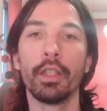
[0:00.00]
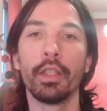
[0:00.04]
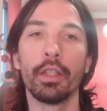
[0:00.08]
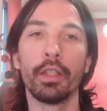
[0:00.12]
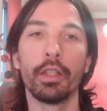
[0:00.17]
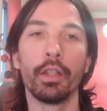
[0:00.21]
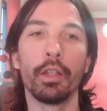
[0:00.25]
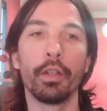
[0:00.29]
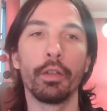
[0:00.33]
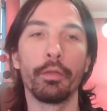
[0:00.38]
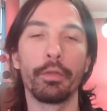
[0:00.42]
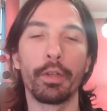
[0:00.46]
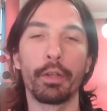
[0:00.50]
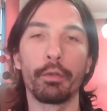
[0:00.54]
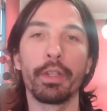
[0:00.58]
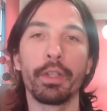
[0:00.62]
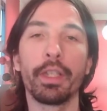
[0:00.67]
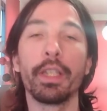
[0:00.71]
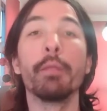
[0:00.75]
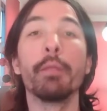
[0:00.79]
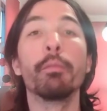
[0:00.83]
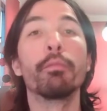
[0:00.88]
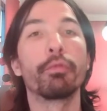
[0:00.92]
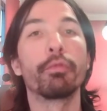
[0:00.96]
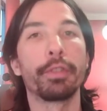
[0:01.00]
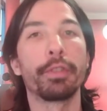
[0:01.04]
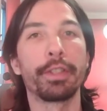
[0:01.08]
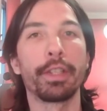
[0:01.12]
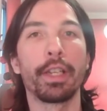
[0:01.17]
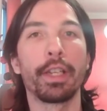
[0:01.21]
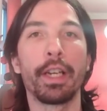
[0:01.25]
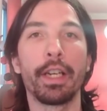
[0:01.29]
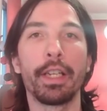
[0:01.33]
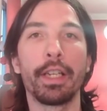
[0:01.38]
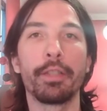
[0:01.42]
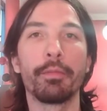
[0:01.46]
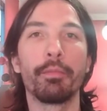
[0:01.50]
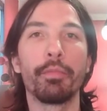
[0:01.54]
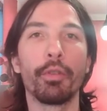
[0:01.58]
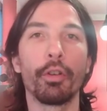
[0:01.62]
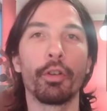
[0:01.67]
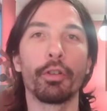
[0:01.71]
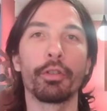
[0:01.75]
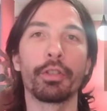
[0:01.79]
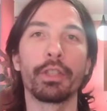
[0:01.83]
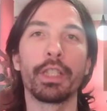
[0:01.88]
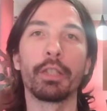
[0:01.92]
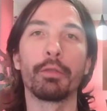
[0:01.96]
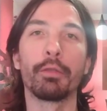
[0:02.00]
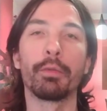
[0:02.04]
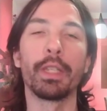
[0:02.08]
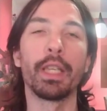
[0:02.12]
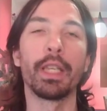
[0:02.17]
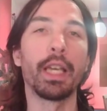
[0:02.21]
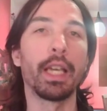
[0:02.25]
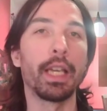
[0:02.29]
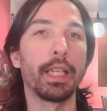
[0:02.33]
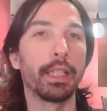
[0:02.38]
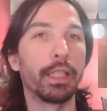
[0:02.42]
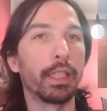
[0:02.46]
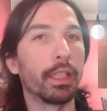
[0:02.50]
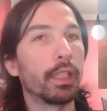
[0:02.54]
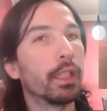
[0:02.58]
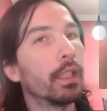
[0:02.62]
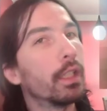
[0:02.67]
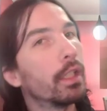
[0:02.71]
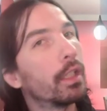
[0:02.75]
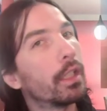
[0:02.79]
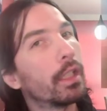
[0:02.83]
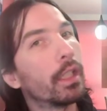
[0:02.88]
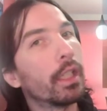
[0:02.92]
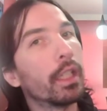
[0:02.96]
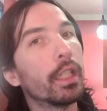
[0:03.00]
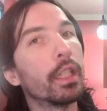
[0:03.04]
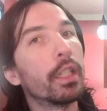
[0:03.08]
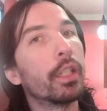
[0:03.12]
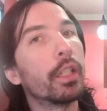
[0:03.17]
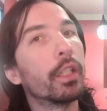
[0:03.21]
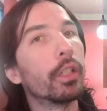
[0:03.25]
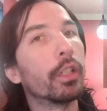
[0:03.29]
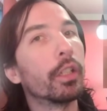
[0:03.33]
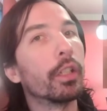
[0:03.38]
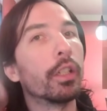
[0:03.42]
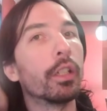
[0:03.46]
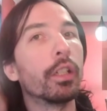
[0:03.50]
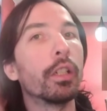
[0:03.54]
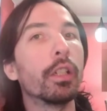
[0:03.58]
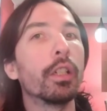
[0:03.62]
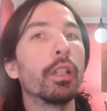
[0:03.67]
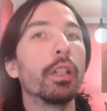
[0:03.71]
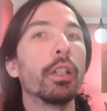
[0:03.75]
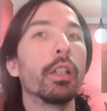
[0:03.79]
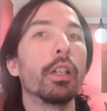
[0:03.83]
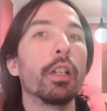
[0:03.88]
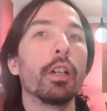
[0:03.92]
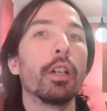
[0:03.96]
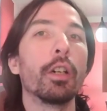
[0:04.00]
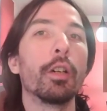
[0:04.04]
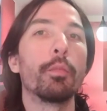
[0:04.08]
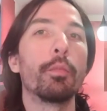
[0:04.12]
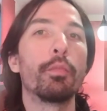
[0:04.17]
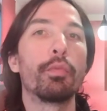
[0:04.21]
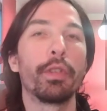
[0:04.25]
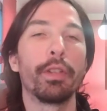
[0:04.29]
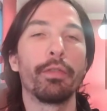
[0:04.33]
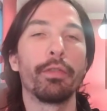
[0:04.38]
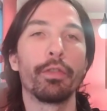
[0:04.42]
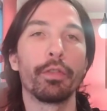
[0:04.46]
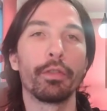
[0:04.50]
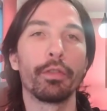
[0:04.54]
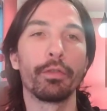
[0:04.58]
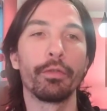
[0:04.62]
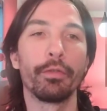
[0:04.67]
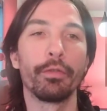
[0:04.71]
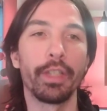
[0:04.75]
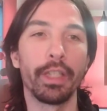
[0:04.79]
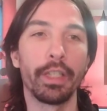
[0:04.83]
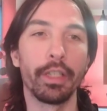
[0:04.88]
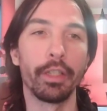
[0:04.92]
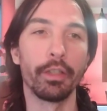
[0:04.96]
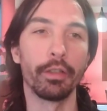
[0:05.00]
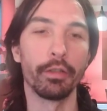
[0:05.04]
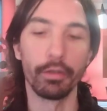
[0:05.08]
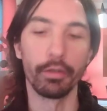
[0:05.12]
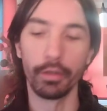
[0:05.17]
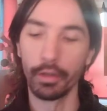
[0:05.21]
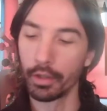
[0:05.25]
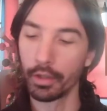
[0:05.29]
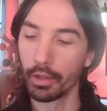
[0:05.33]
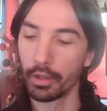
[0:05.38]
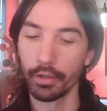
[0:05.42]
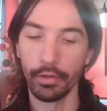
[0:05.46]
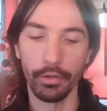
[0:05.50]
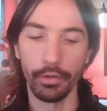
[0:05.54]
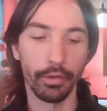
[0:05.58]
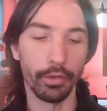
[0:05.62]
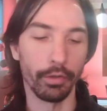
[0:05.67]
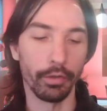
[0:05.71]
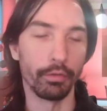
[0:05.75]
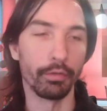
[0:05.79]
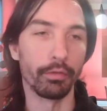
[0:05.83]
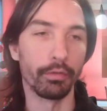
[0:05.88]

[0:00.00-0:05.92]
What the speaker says: very imprecise blocks that we had in the previous video. So